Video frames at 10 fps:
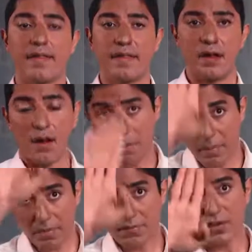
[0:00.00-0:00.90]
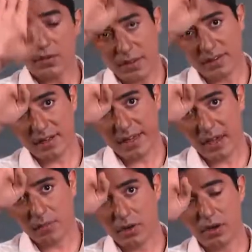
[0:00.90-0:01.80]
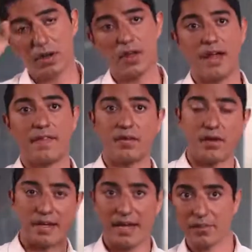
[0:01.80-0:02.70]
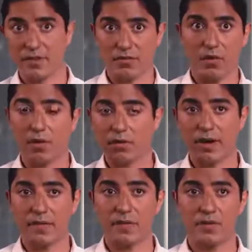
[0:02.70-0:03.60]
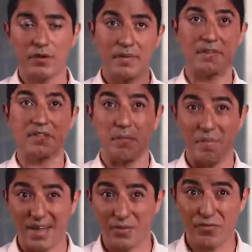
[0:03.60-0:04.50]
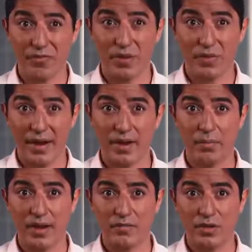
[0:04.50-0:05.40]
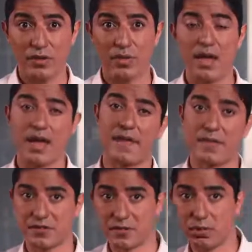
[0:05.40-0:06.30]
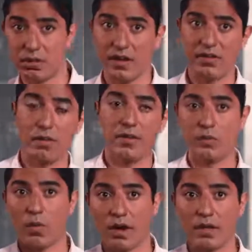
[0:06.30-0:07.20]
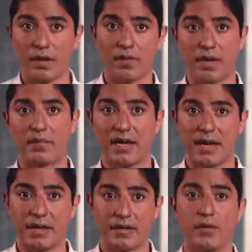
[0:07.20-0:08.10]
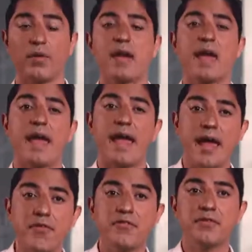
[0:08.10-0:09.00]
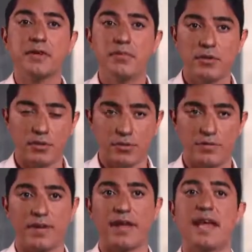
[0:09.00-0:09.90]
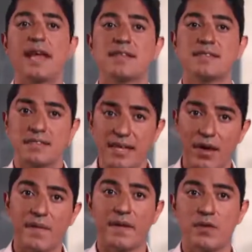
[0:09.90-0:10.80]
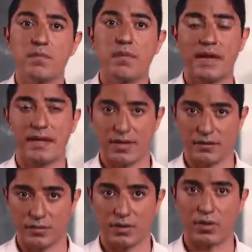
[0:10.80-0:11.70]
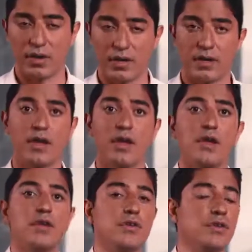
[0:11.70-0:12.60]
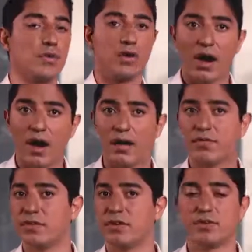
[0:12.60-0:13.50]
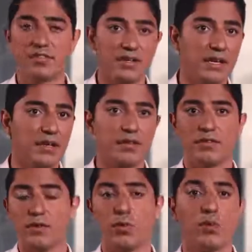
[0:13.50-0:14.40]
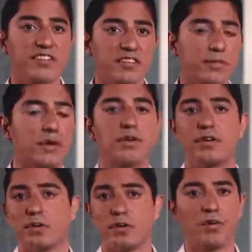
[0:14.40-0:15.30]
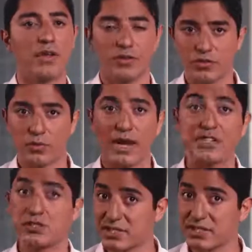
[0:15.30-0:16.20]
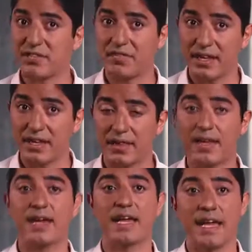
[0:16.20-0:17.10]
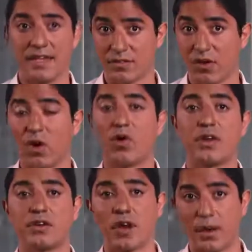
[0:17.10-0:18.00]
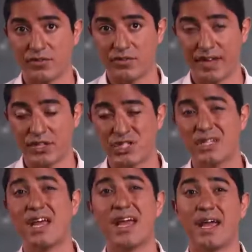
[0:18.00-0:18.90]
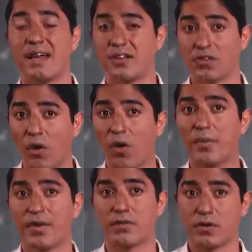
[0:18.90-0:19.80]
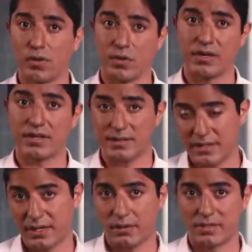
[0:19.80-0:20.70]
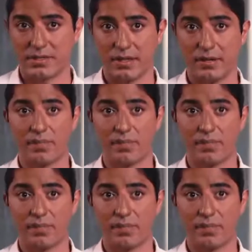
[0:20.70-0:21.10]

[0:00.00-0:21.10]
then above you is a camera, and there are cameras all around the room, and there's a microphone right above you, and there's employees always walking around behind you. Every move and sound that you make is recorded. You cough, you sneeze, you whisper, you scratch or sniff anything, it's all under observation and it's all being recorded continuously.